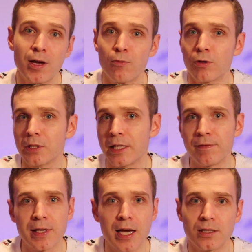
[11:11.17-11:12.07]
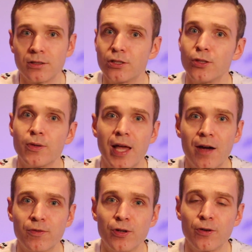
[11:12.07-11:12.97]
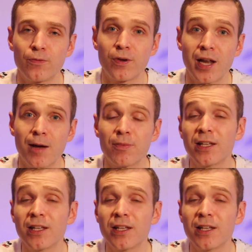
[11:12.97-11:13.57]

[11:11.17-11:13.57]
and we're leaving at 2 in the afternoon for a nap.